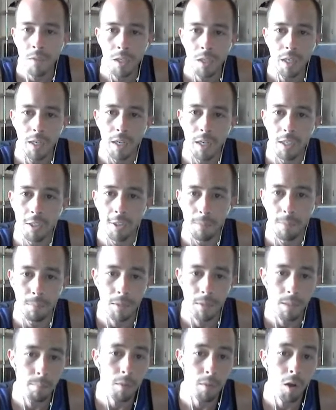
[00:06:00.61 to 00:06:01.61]
and I
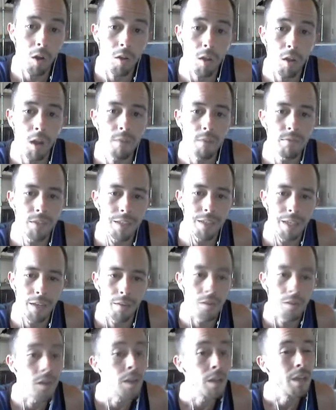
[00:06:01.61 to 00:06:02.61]
shipped them all off
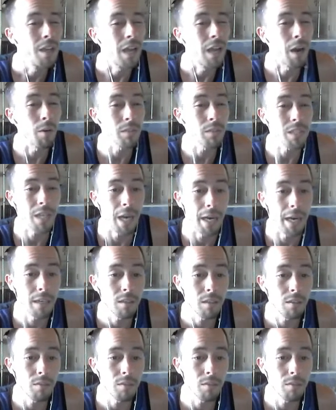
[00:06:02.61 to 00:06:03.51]
together. I was kind